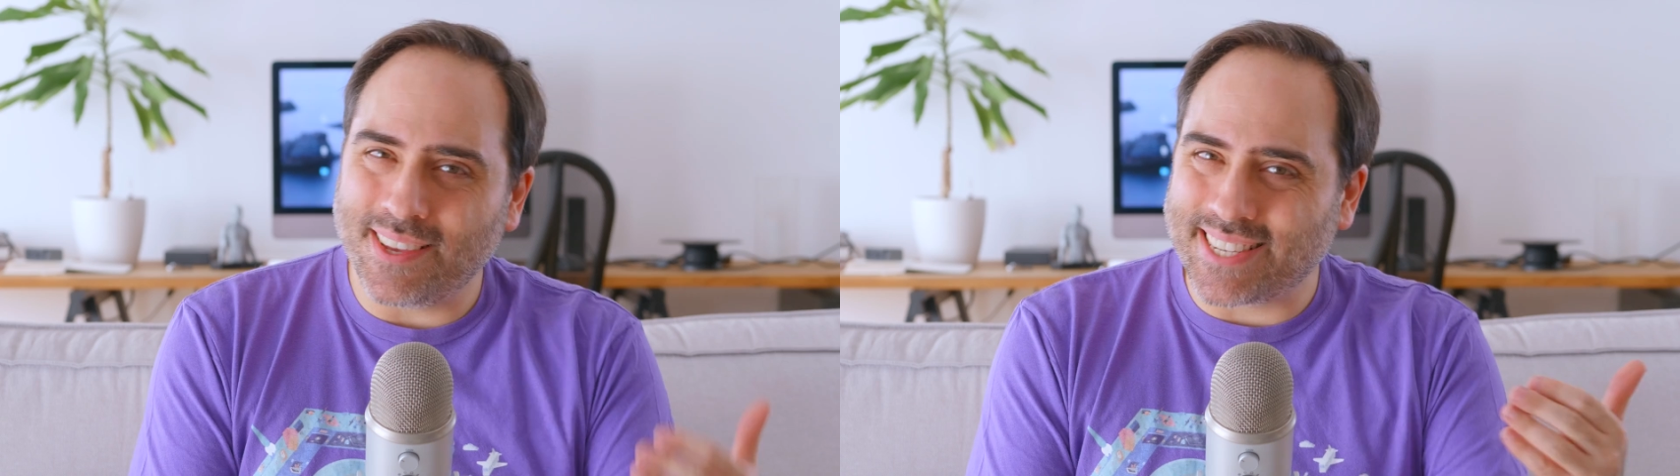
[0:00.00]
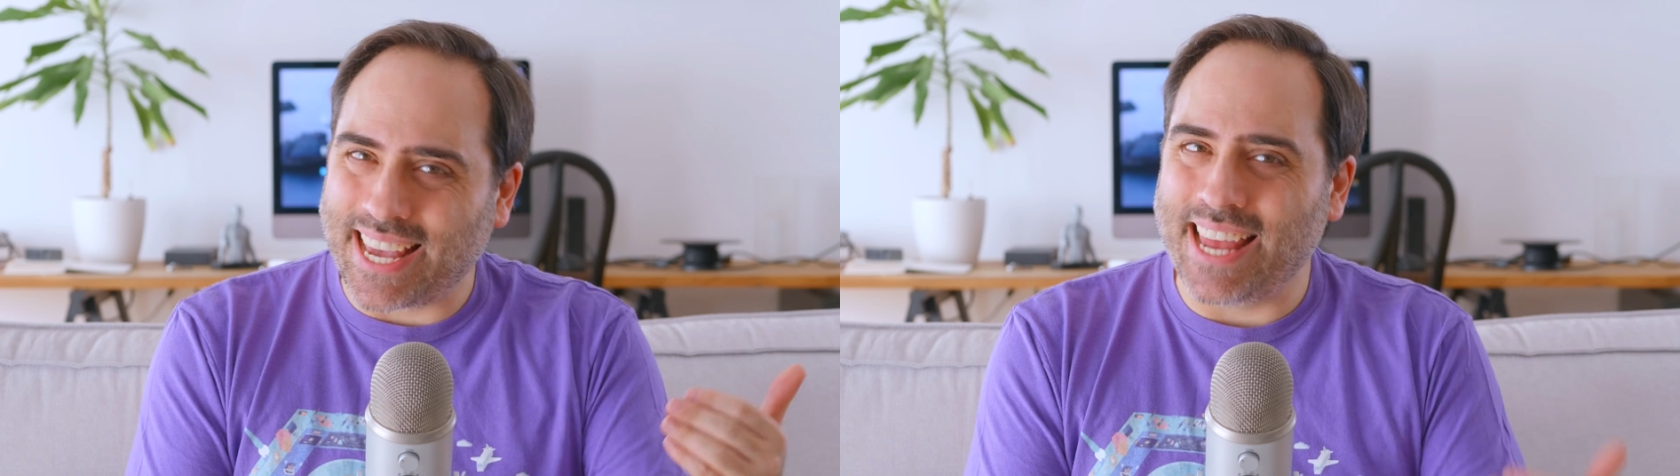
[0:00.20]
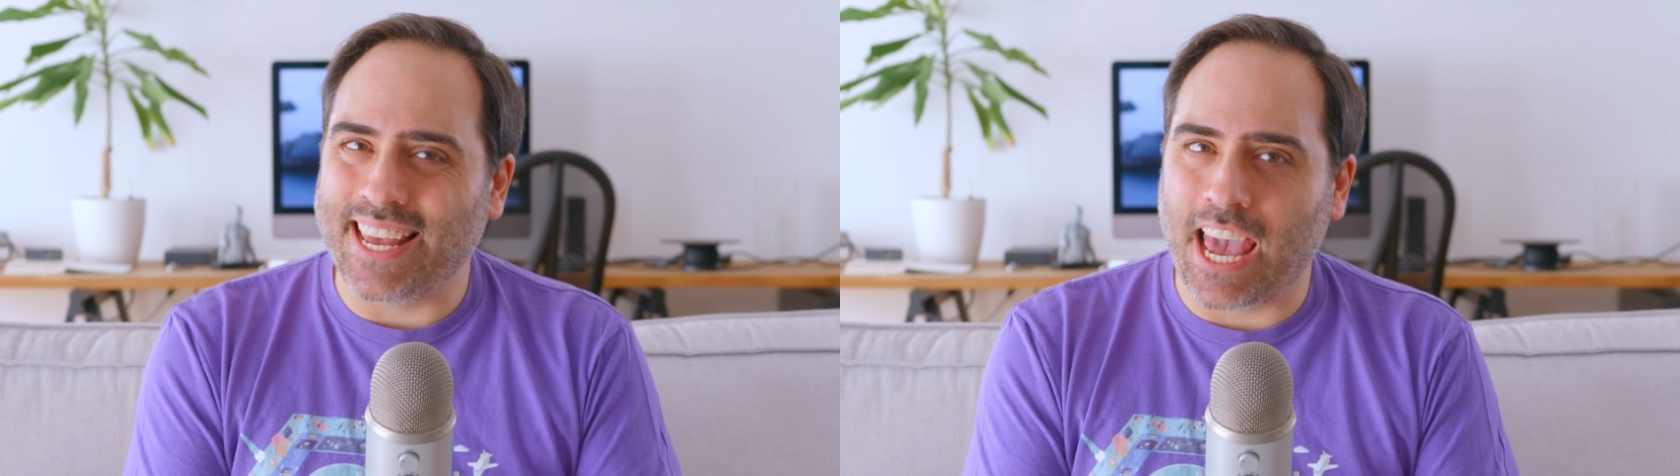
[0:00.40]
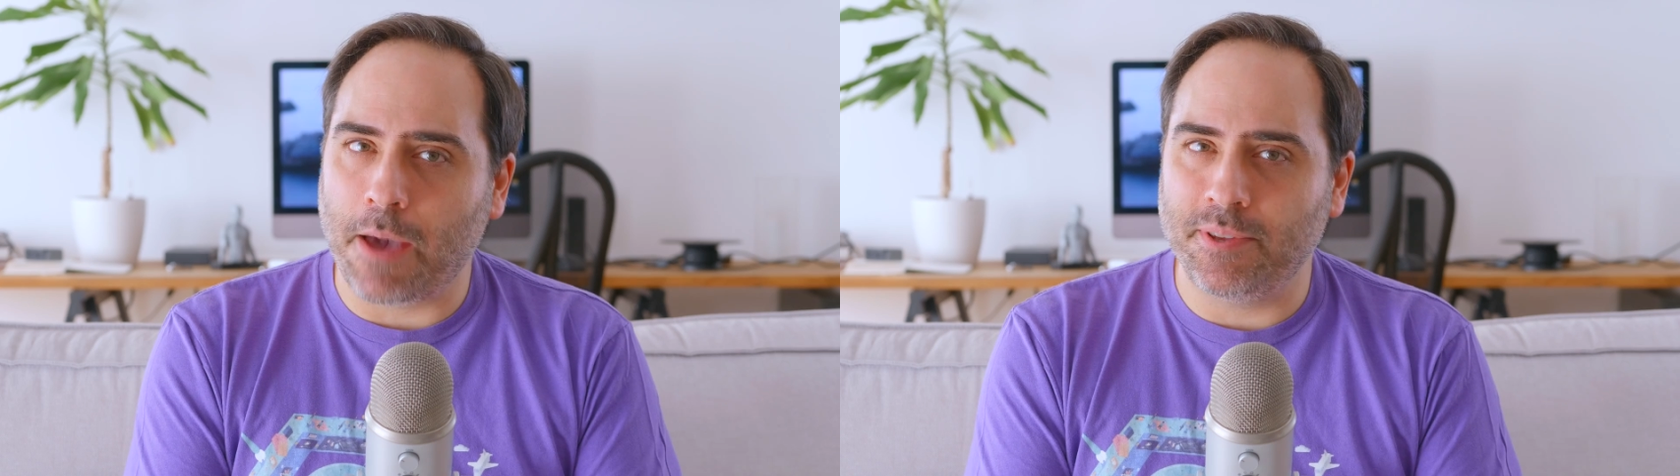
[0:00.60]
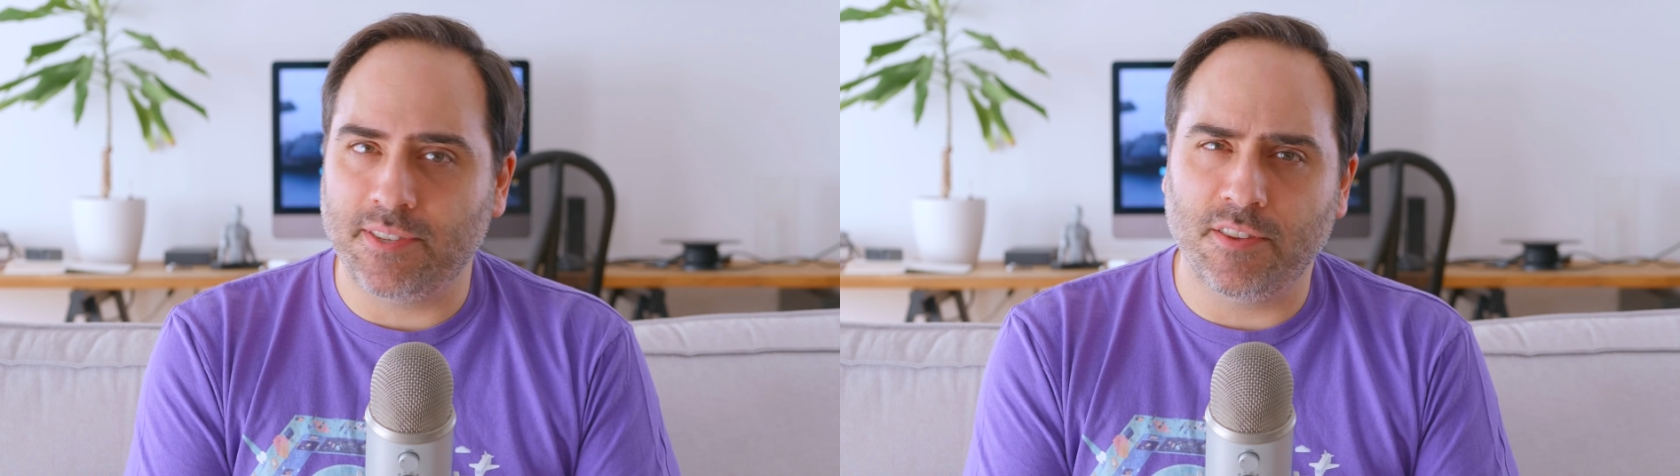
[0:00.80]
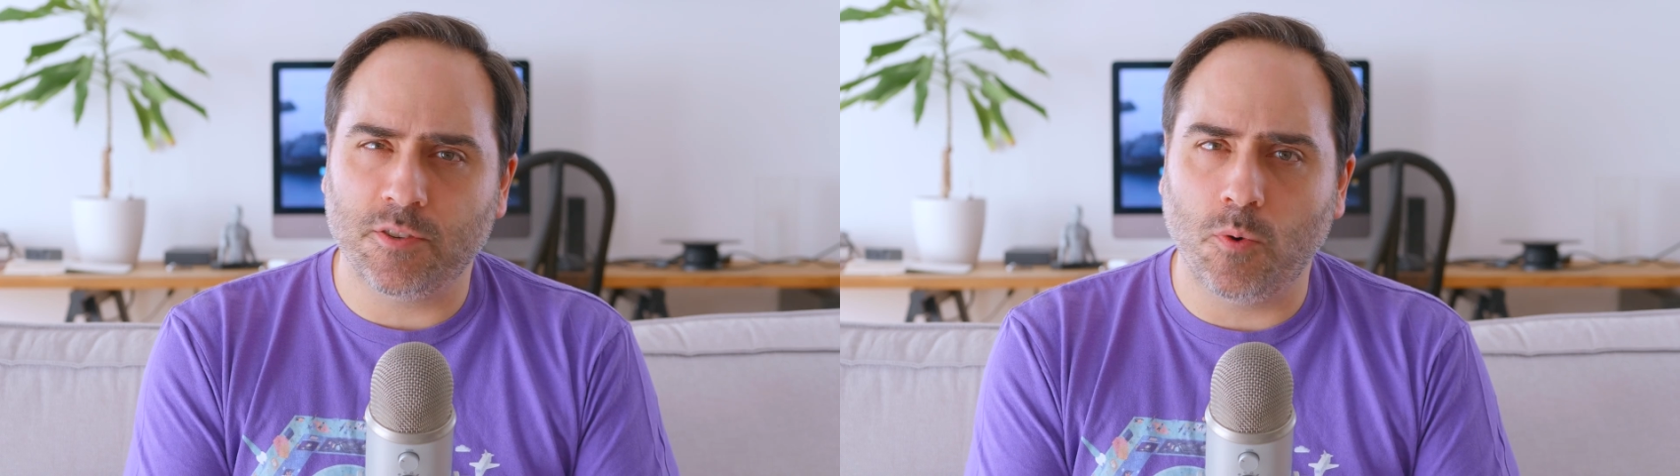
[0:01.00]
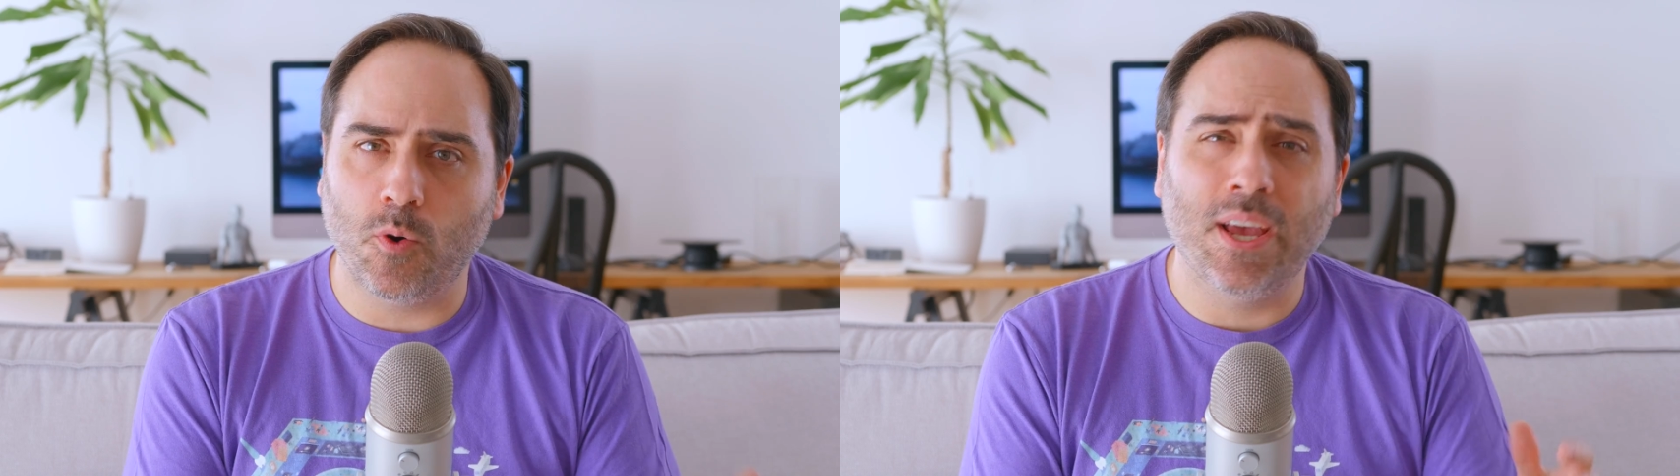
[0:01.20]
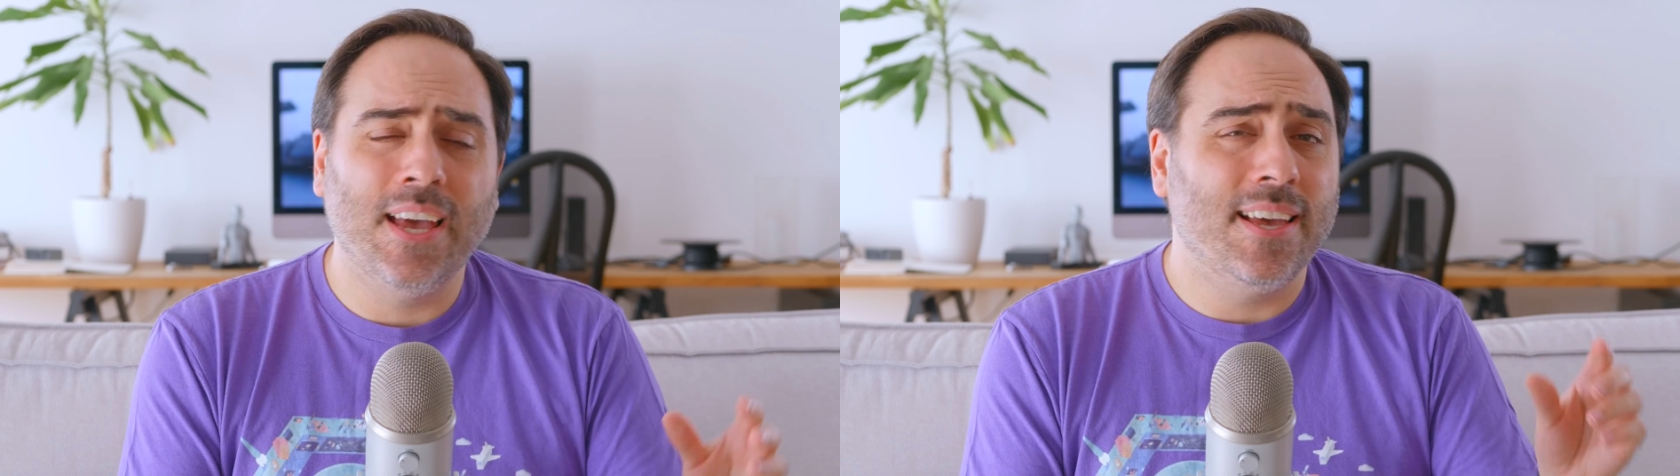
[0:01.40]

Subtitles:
the scanning happens in this mode